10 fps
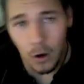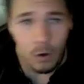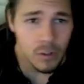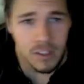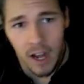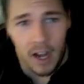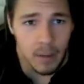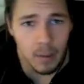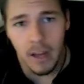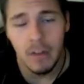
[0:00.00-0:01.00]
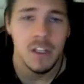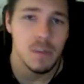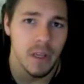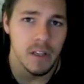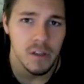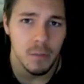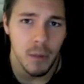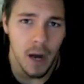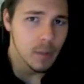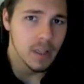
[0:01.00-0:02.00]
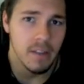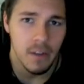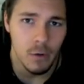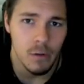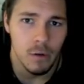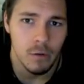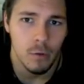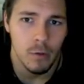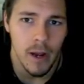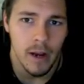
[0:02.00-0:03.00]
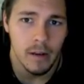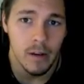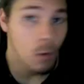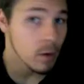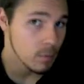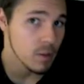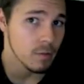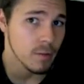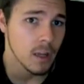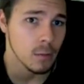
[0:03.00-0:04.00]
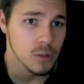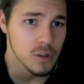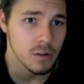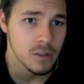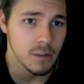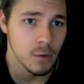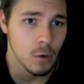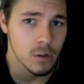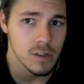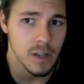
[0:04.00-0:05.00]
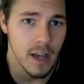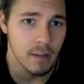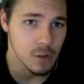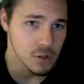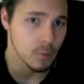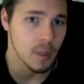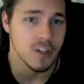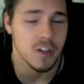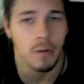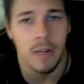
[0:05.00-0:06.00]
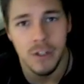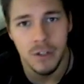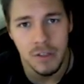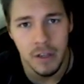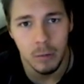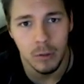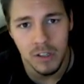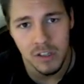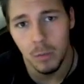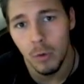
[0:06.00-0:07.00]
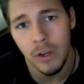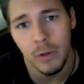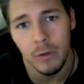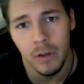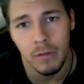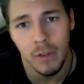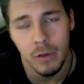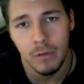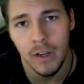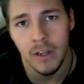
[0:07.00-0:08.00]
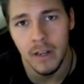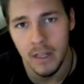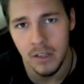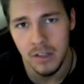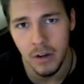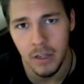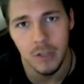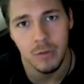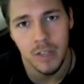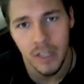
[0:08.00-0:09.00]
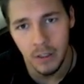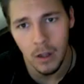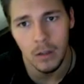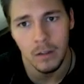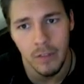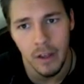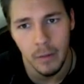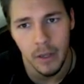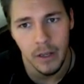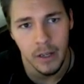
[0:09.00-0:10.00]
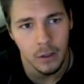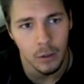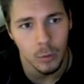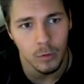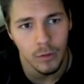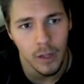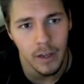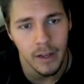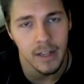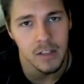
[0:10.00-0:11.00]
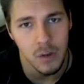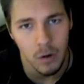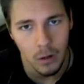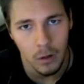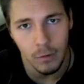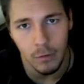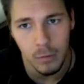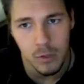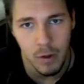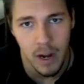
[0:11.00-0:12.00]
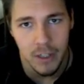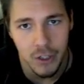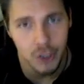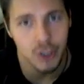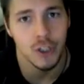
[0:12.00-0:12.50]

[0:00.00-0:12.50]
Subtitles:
Over time, allow these beings to populate the earth you have created, knowing with infallible certainty, of course, that after so many generations they will disappoint you enough that you find it necessary to kill all of them in a global flood and start all over from scratch.